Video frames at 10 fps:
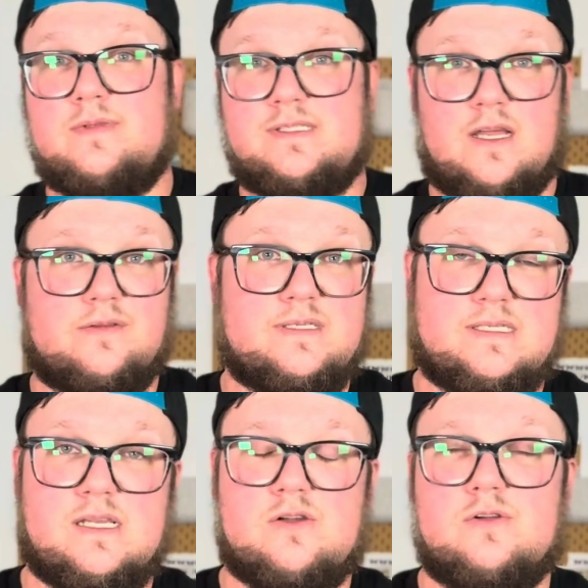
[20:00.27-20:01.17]
sell the
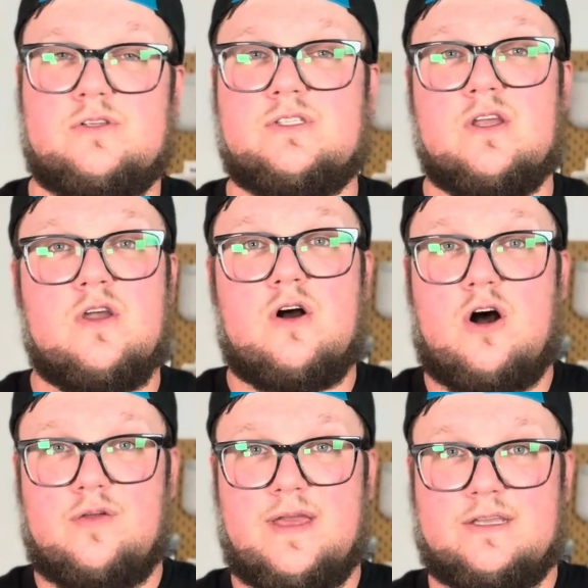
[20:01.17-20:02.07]
singles,
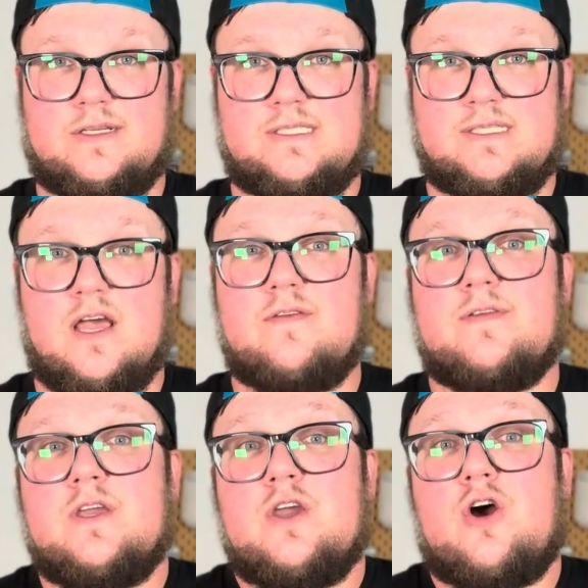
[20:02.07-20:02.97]
all that good stuff,
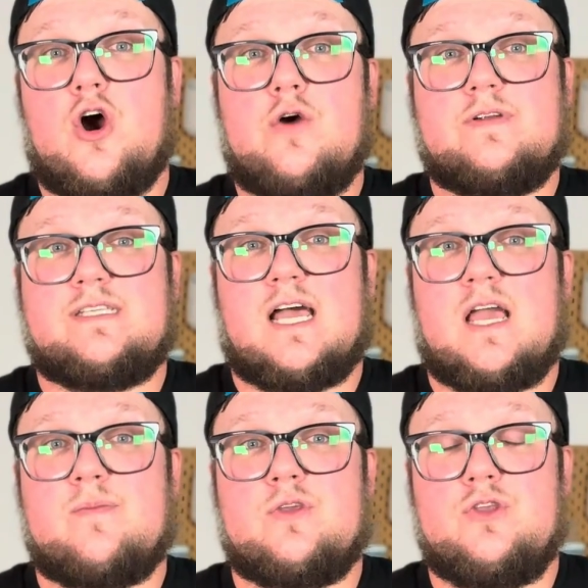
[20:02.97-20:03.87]
over
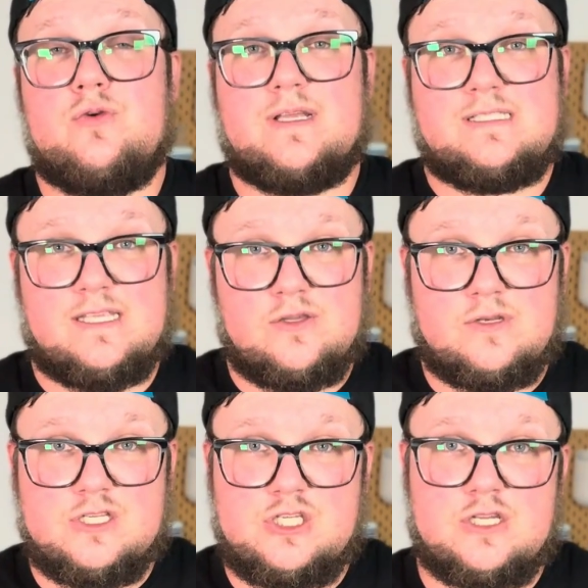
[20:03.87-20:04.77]
time, you continue
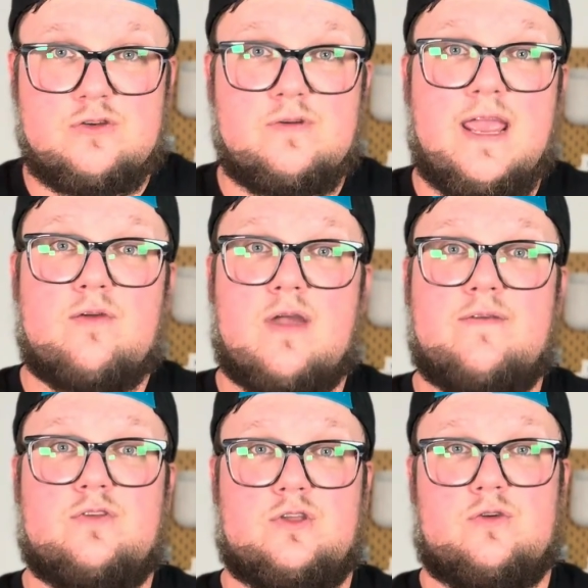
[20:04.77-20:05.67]
to generate
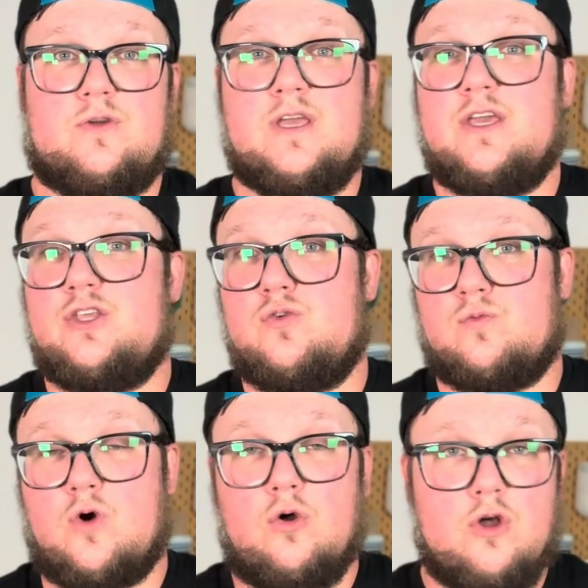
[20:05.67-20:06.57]
revenue. You
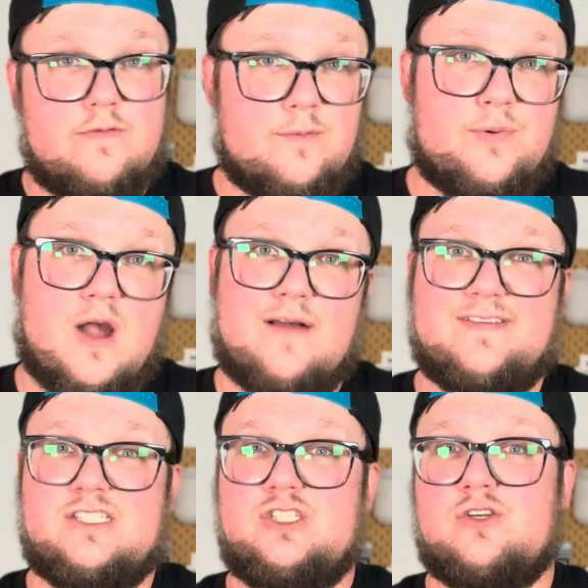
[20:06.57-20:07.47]
roll over
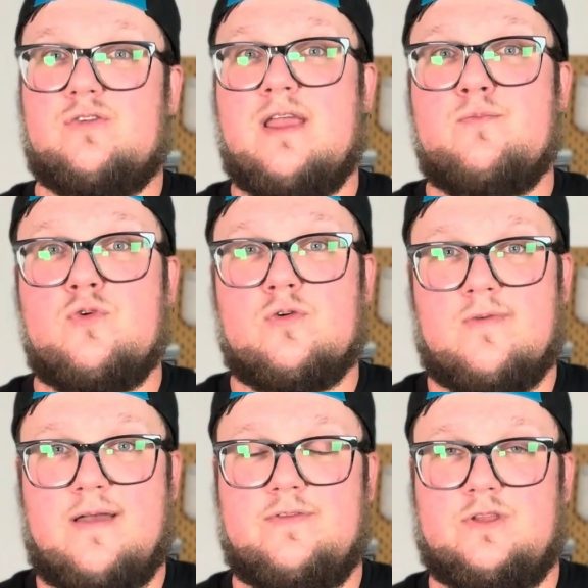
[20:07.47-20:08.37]
profits, generate more
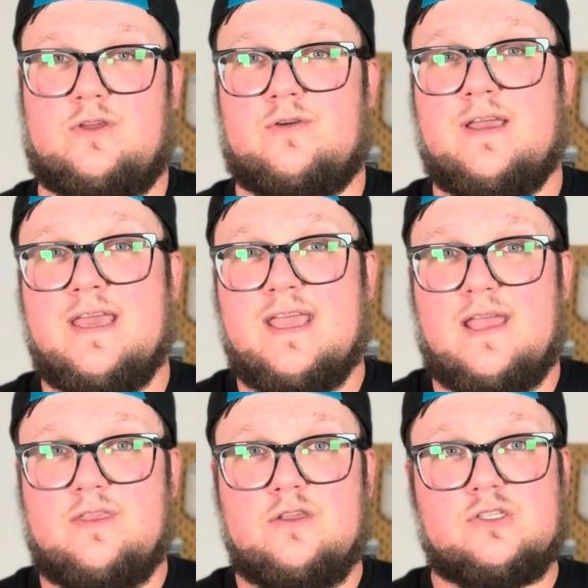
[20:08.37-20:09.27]
revenue,
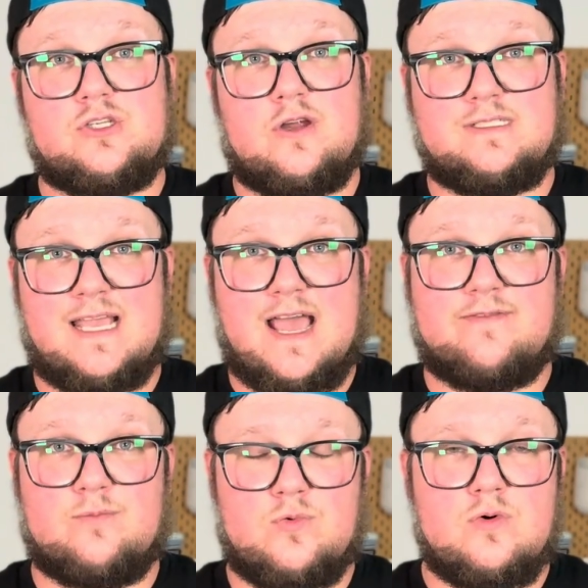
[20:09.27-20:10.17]
and then you start to
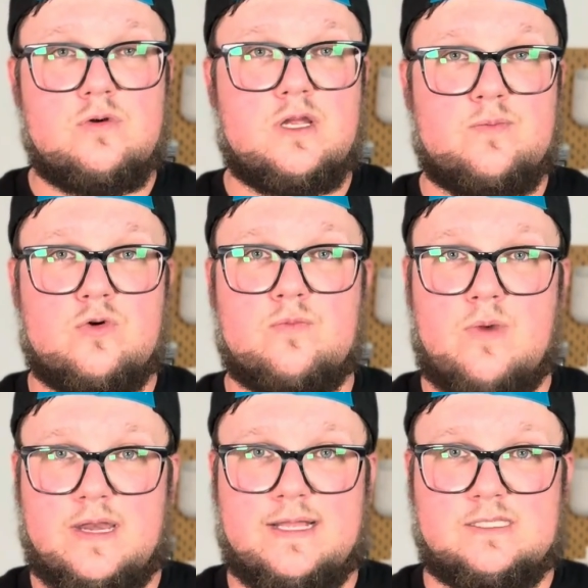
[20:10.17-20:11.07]
have more and more
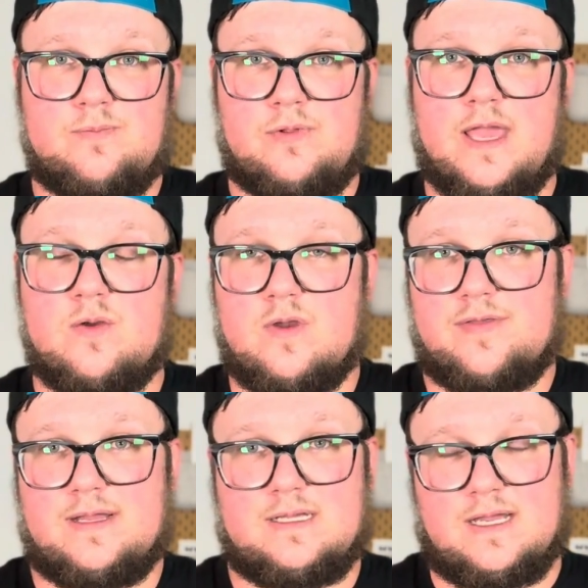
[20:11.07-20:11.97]
money to play with.
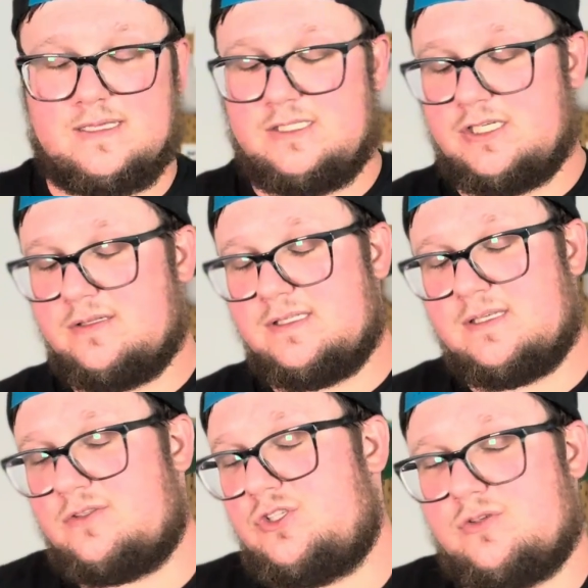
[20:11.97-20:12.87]
I shared this
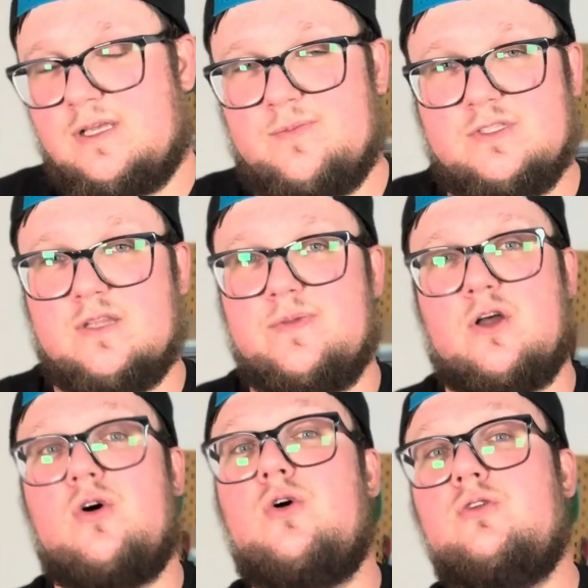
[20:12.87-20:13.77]
on the stream. This could be
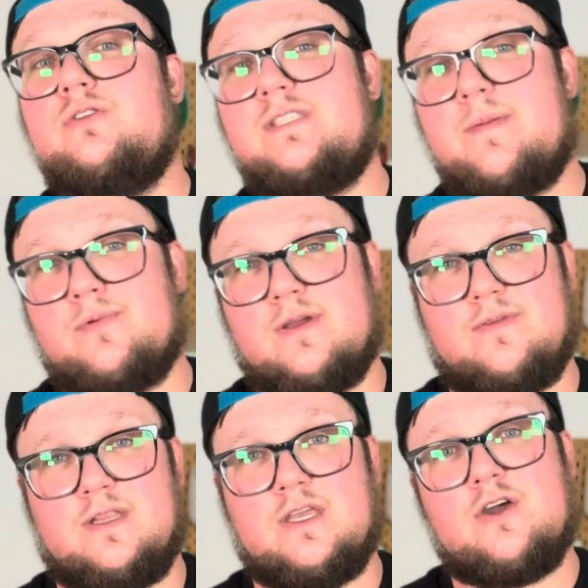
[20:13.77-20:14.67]
a whole separate
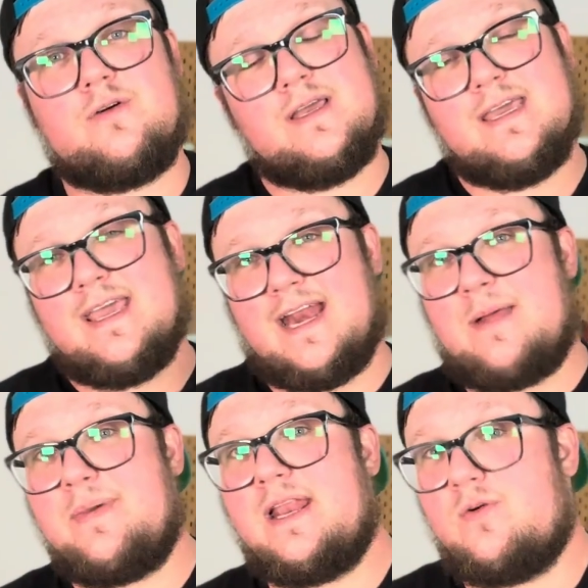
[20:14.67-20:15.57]
video, and I
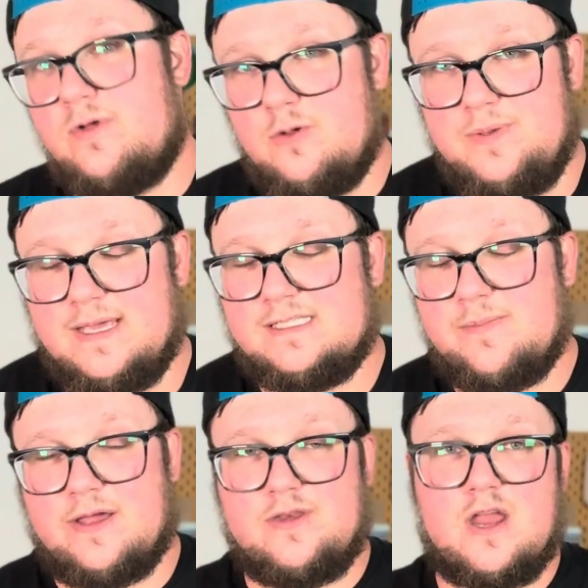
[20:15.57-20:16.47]
bet it will be. It's
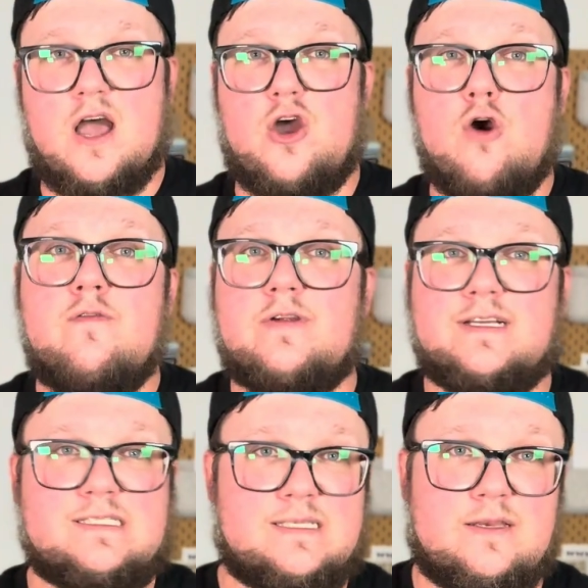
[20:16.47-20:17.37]
about not
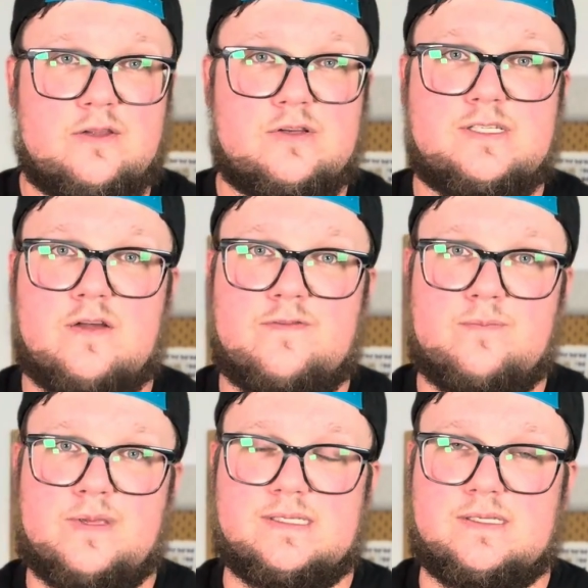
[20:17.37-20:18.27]
overextending yourself in
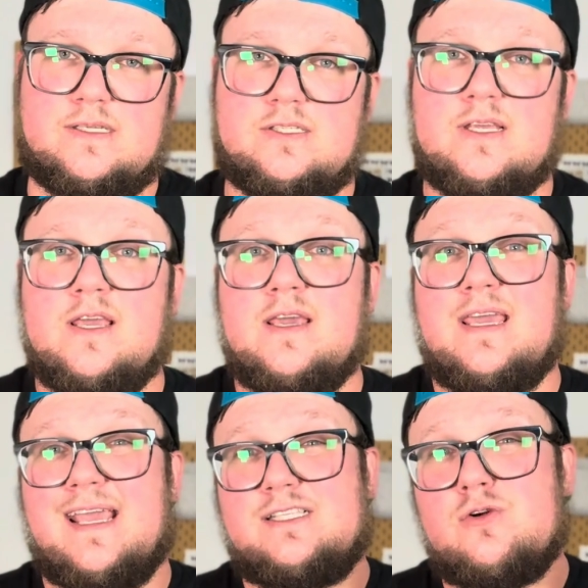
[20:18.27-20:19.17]
business.
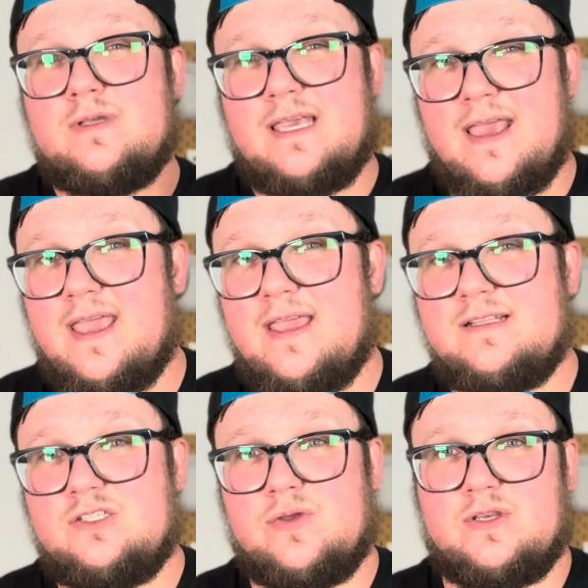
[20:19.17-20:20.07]
It's
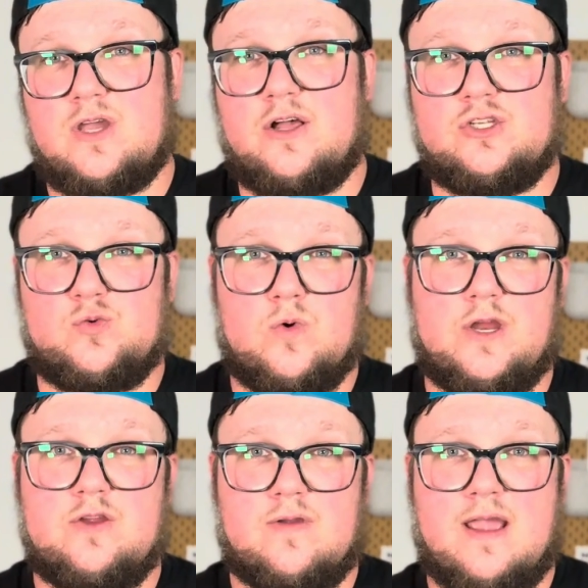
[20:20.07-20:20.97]
okay to acknowledge where
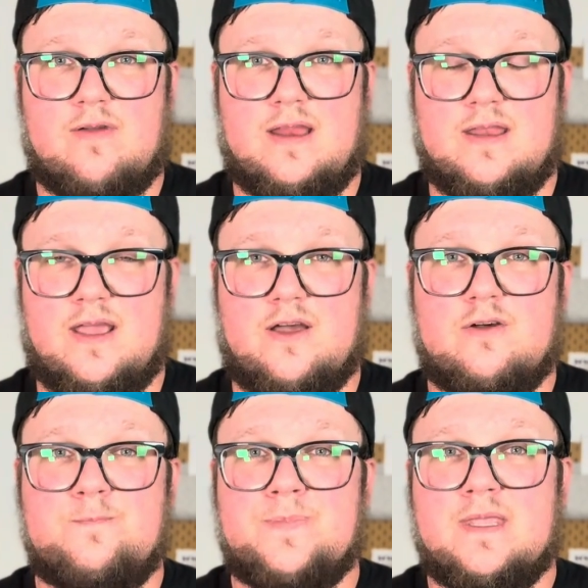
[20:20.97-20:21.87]
you're at right
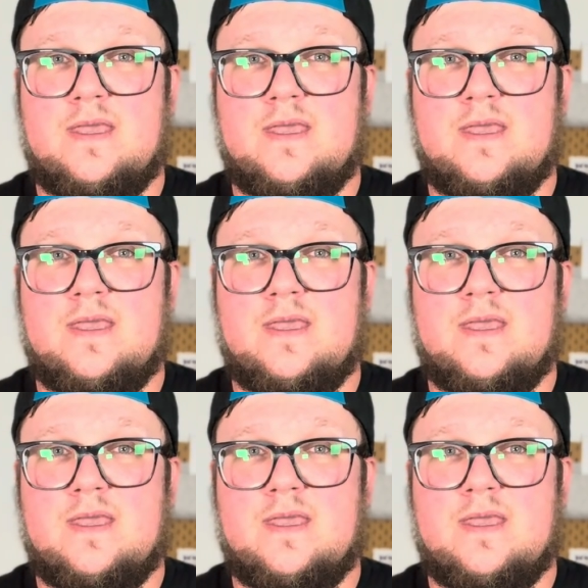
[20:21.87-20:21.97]
now